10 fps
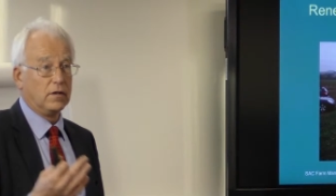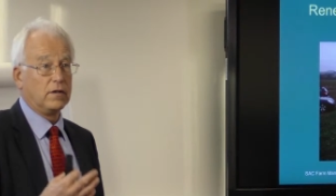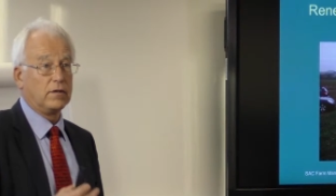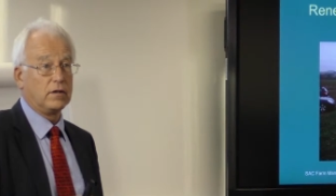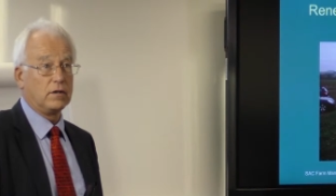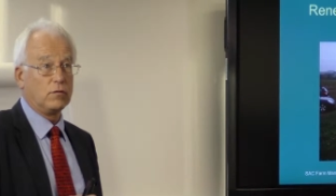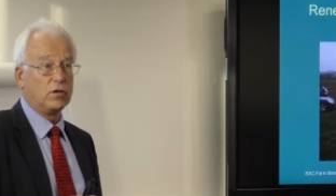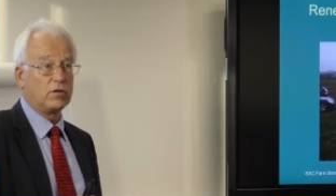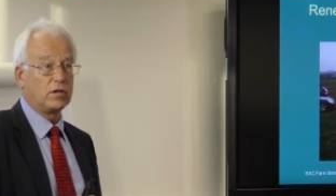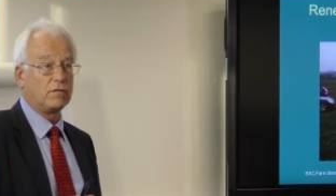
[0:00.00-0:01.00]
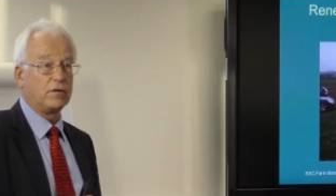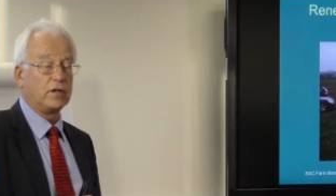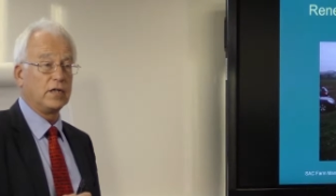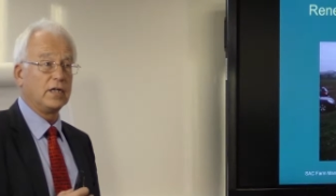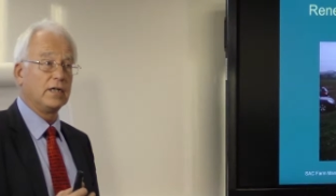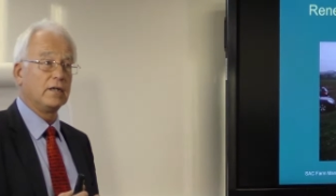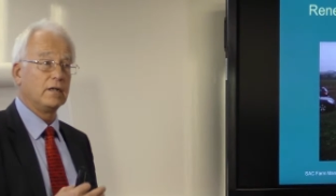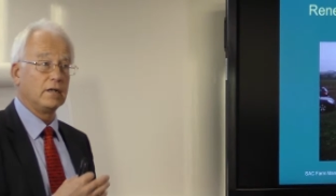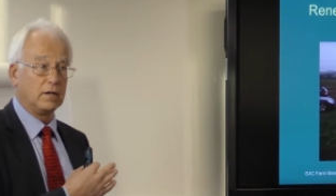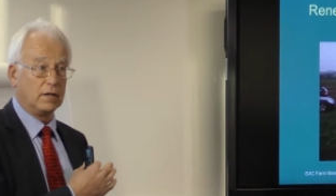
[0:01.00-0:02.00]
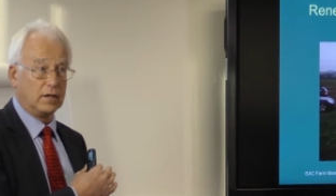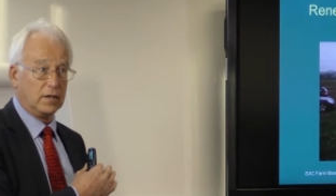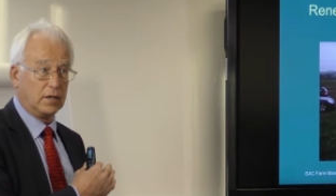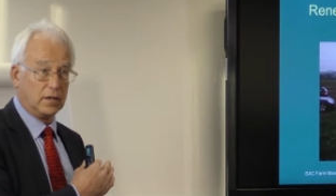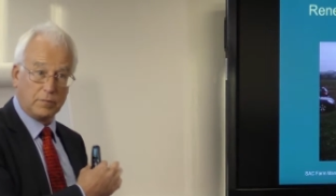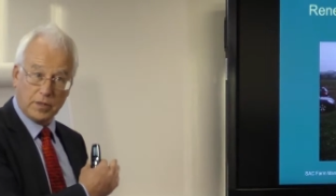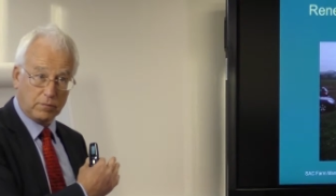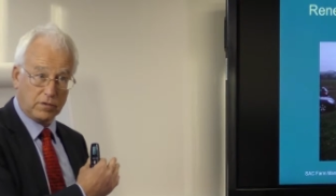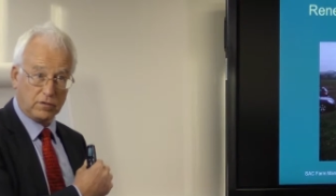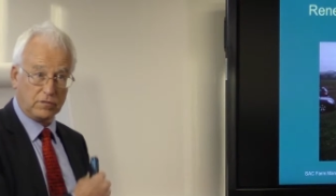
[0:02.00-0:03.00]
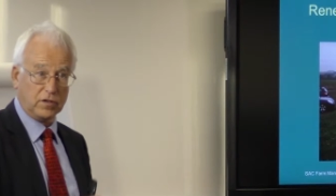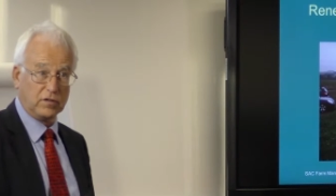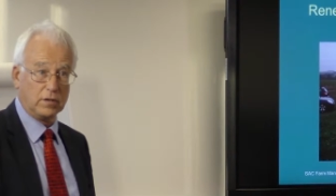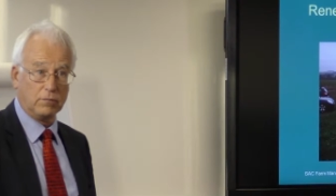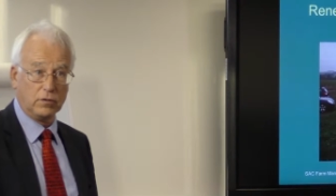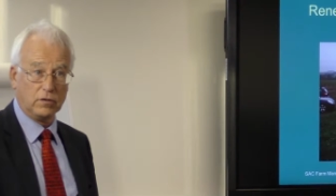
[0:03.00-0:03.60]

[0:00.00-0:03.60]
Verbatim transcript: that we're suffering in the pig business, for example.